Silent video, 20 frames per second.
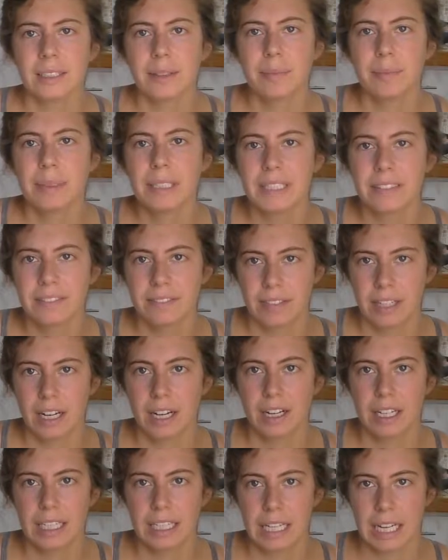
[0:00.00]
be
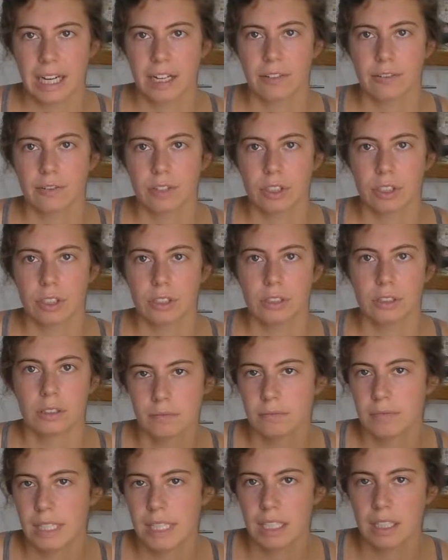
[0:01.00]
very careful.
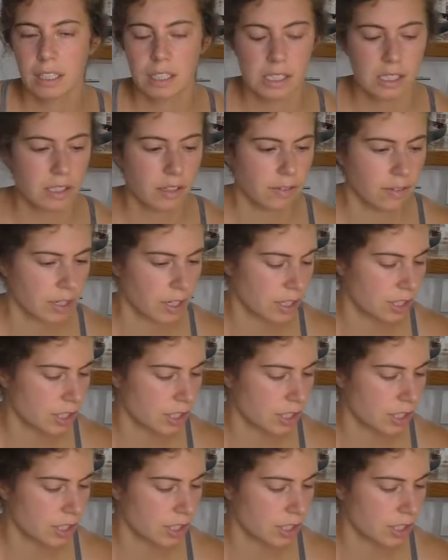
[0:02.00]
Mandolins are very